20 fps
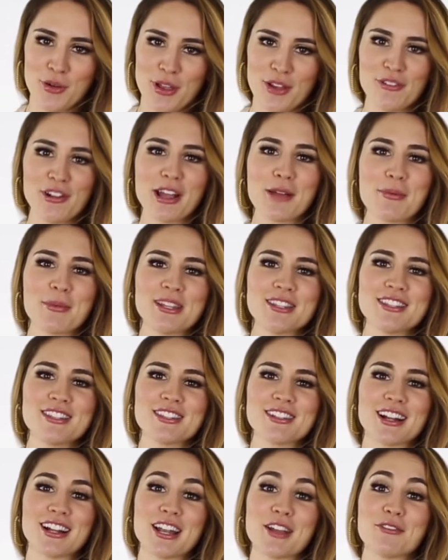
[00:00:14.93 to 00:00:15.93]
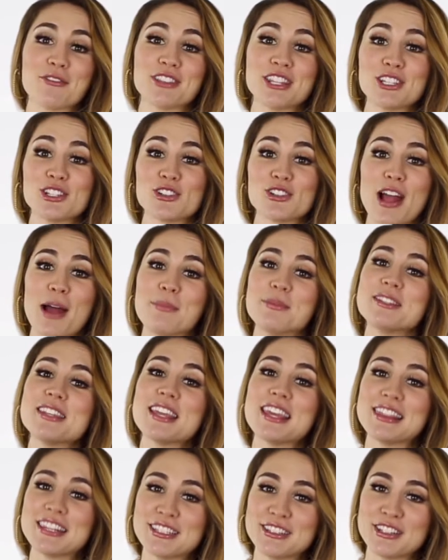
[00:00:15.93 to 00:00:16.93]
We recommend starting with the
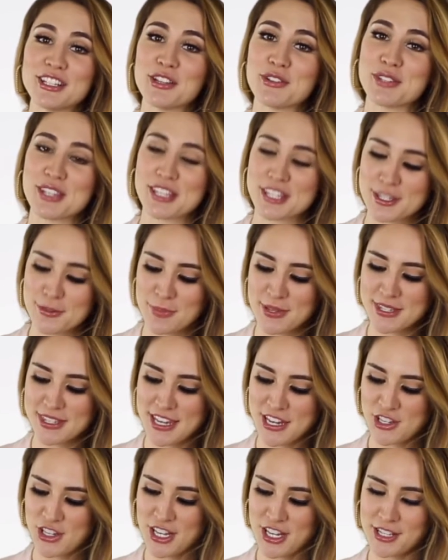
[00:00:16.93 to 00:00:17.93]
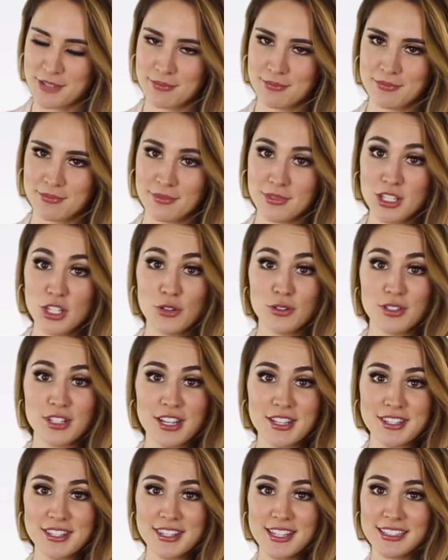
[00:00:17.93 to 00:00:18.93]
straps in the loosest position. To
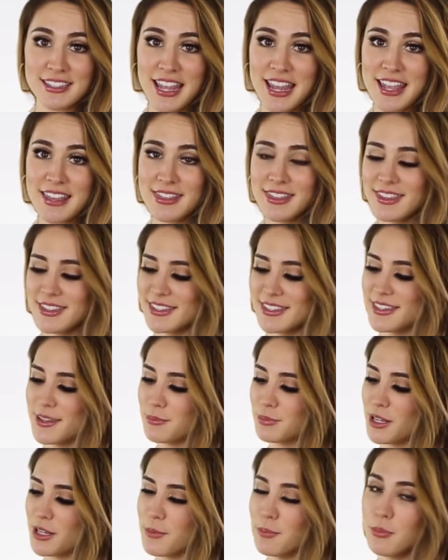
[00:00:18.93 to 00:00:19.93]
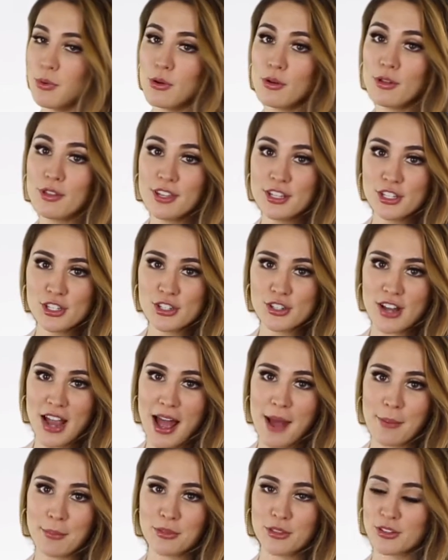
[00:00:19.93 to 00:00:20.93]
adjust the length, simply pull the
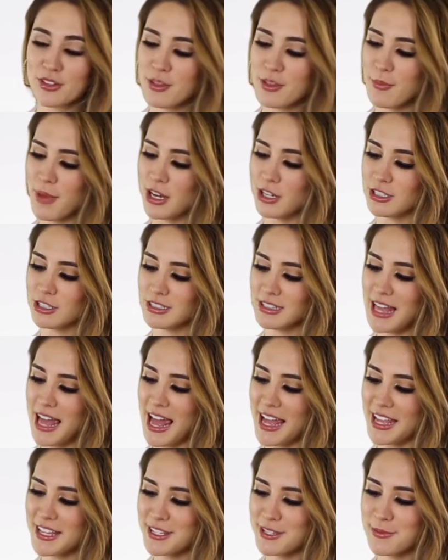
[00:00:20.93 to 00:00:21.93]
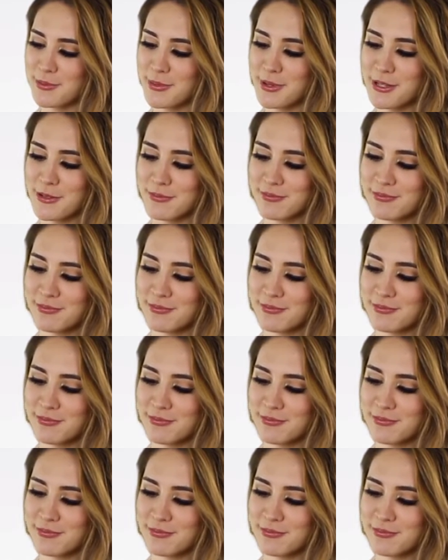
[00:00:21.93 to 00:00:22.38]
strap through the metal clasp.